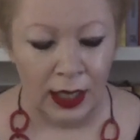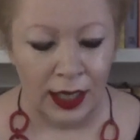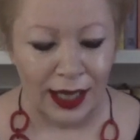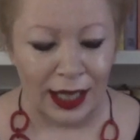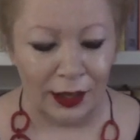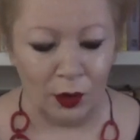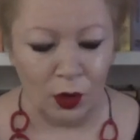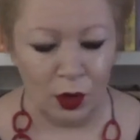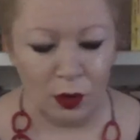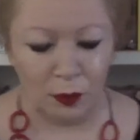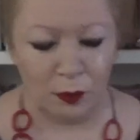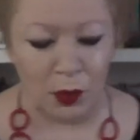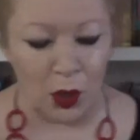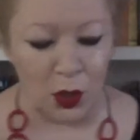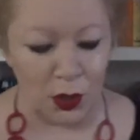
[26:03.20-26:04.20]
And on a
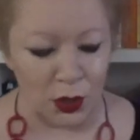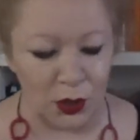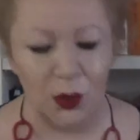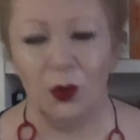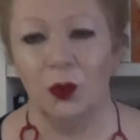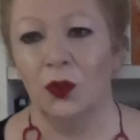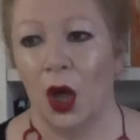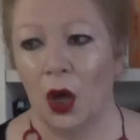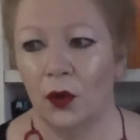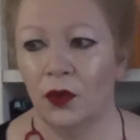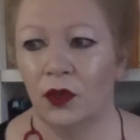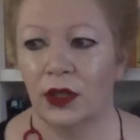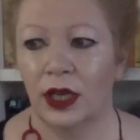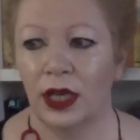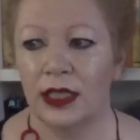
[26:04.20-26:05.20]
personal
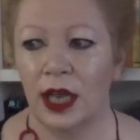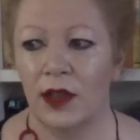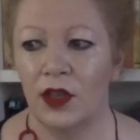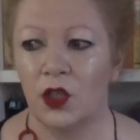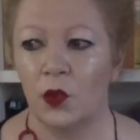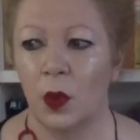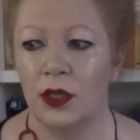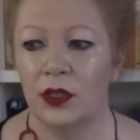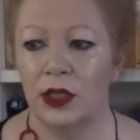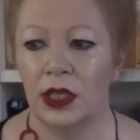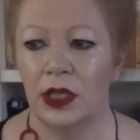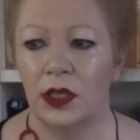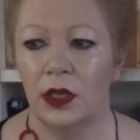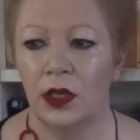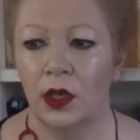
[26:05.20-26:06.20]
note, can I say this one
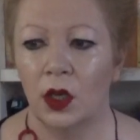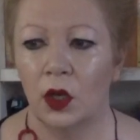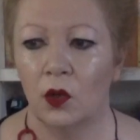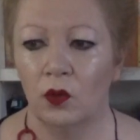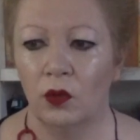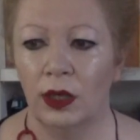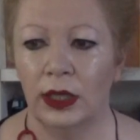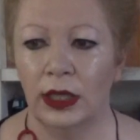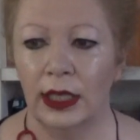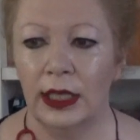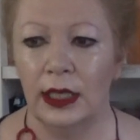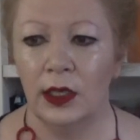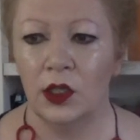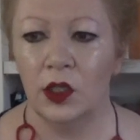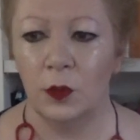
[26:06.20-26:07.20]
did
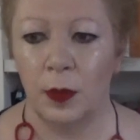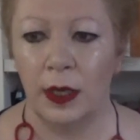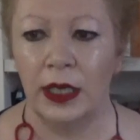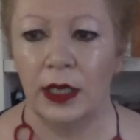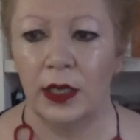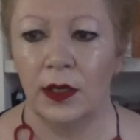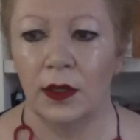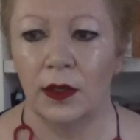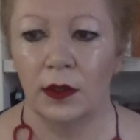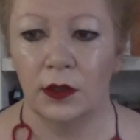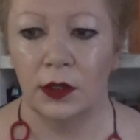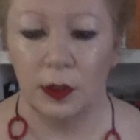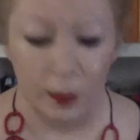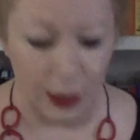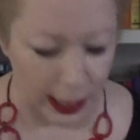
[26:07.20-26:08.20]
really speak
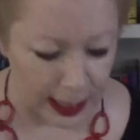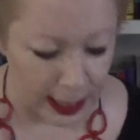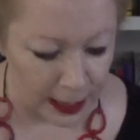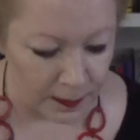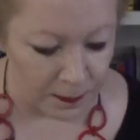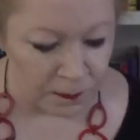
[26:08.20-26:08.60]
to me.